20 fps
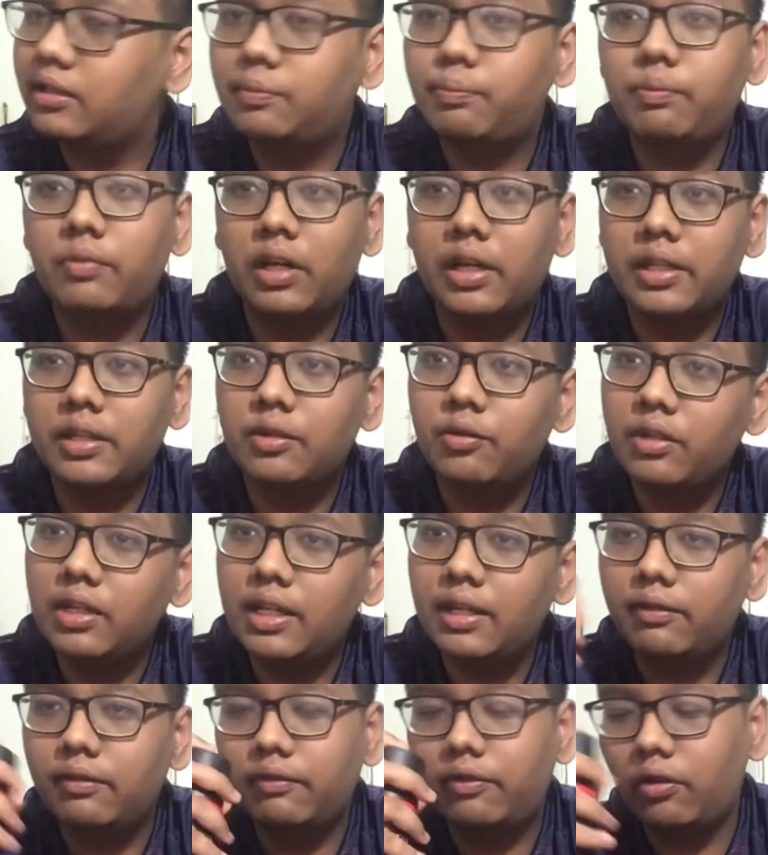a
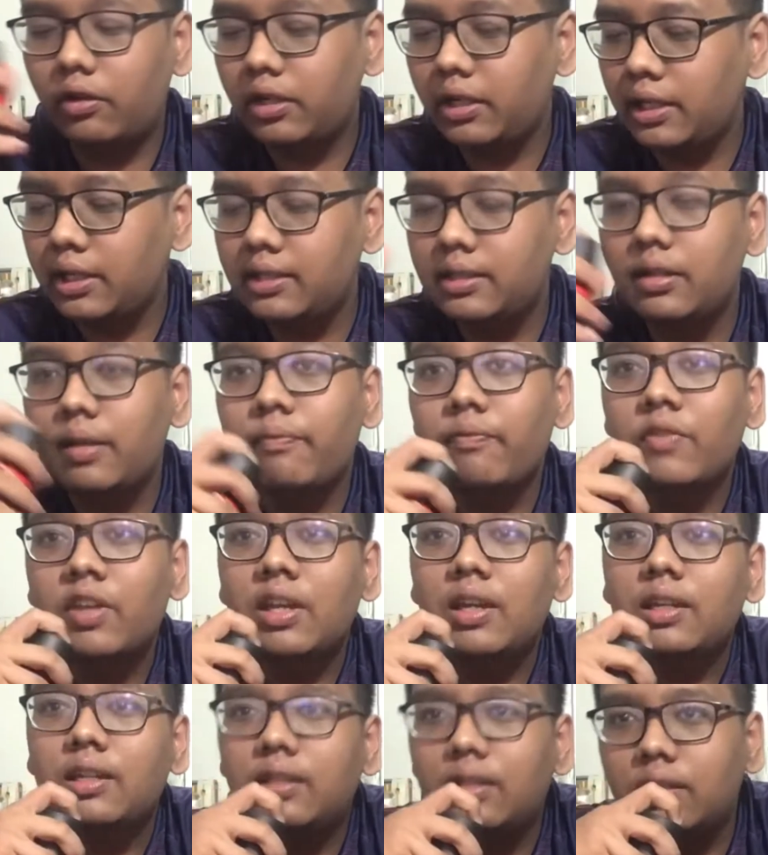unit for this,
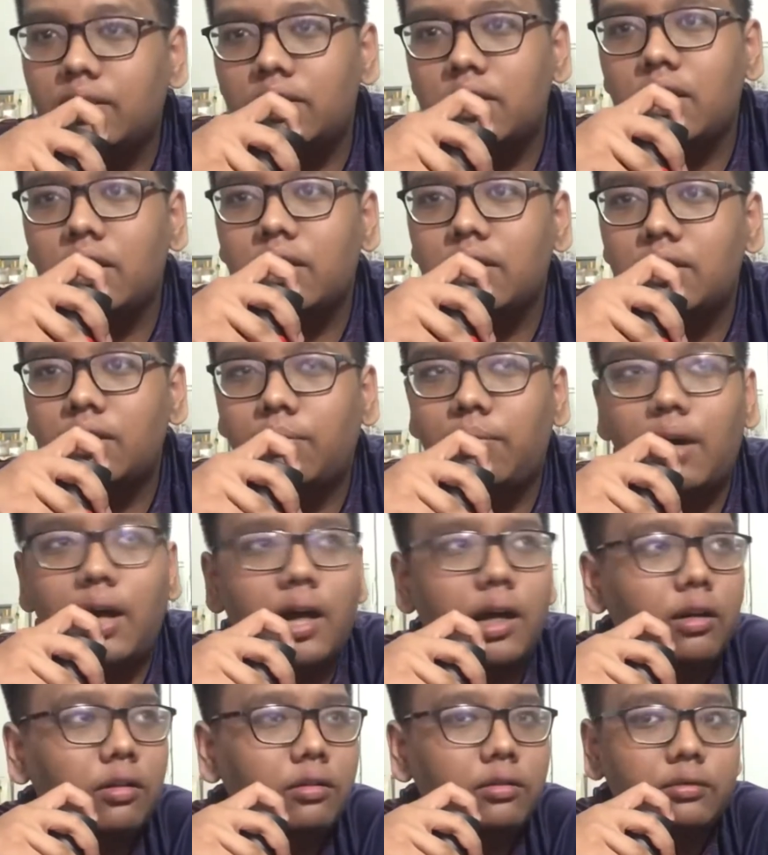which is
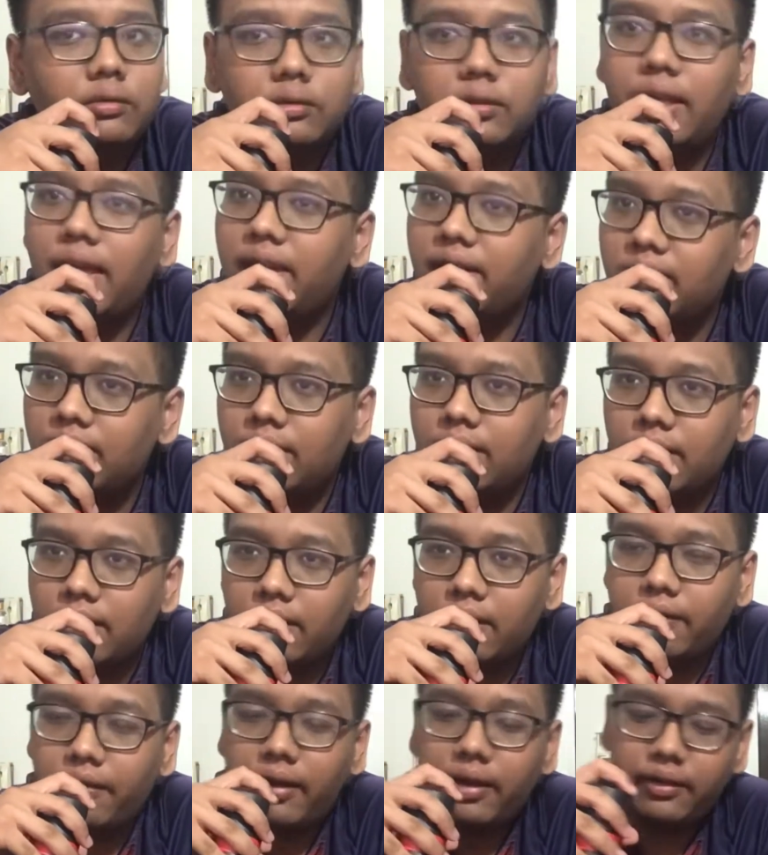about 10 ringgit if
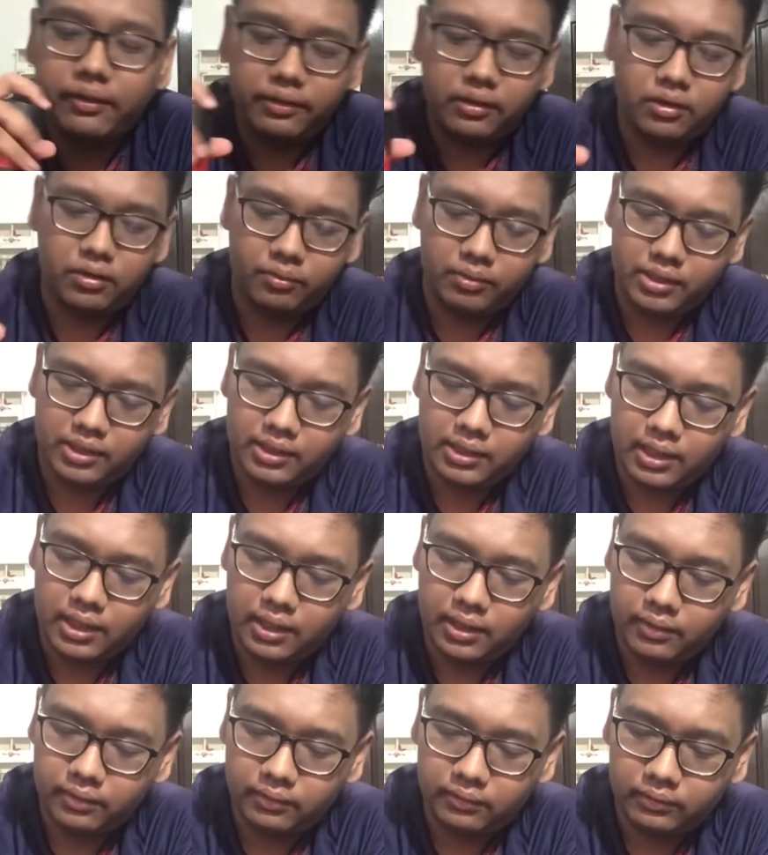I don't mistake,
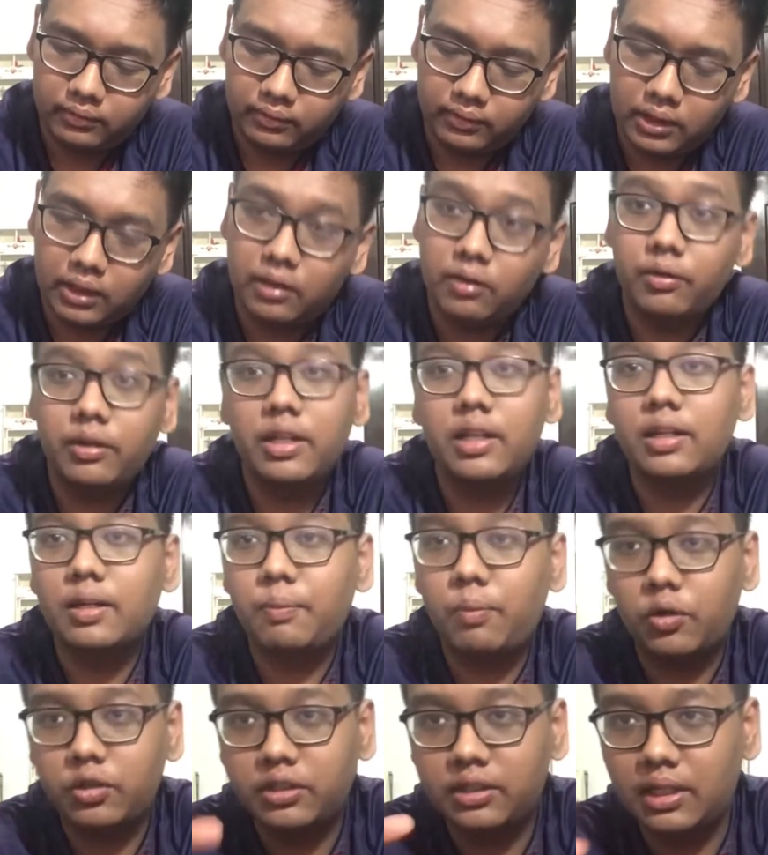including the
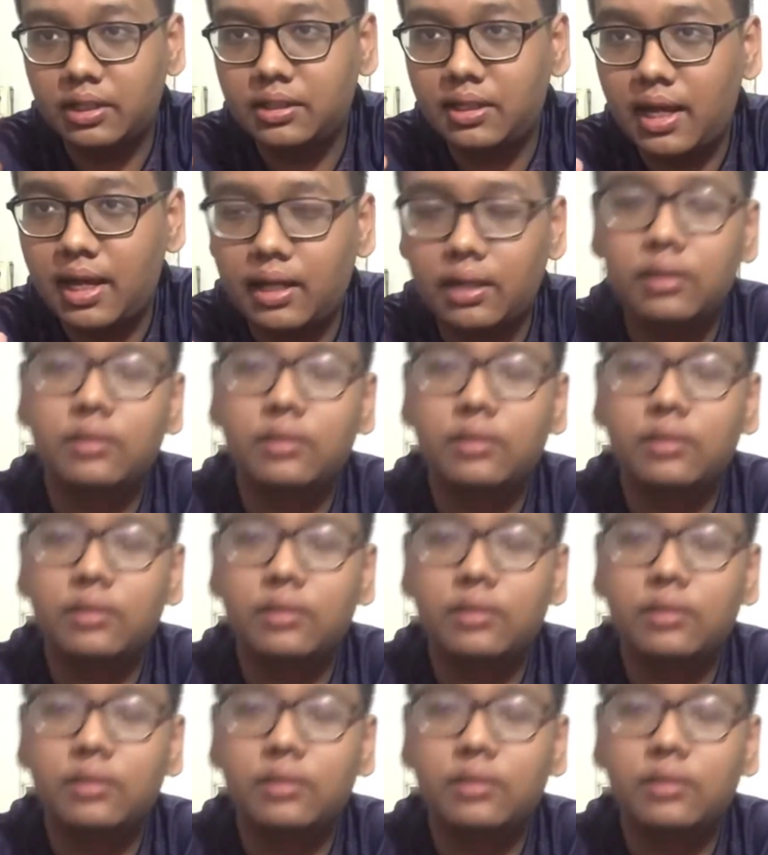postage lah.